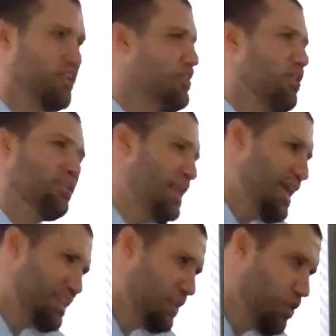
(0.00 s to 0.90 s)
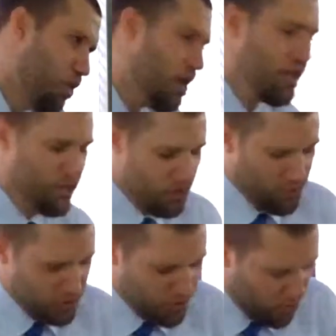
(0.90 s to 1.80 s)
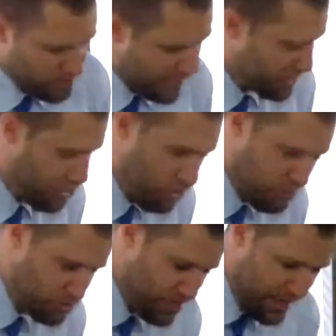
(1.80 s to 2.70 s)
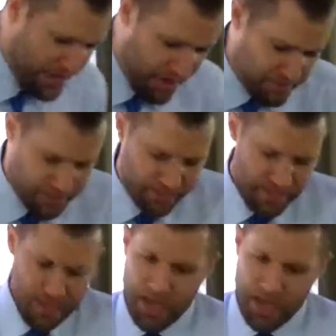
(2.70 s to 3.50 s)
You don't like the law. You don't like the old Mosaic covenant.